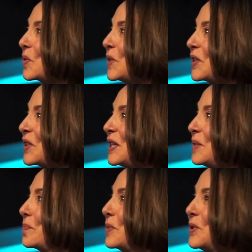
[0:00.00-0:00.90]
with
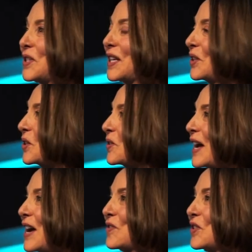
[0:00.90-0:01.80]
the boots on the
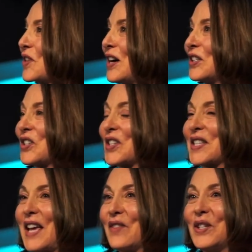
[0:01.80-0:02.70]
ground knowledge and
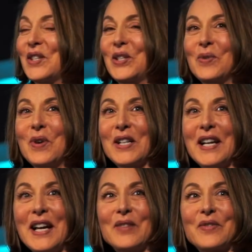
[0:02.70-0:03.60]
savvy that you all
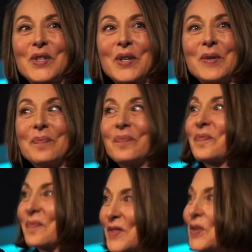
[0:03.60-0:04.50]
have.
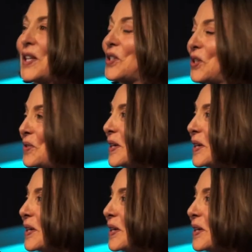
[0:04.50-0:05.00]
So let's do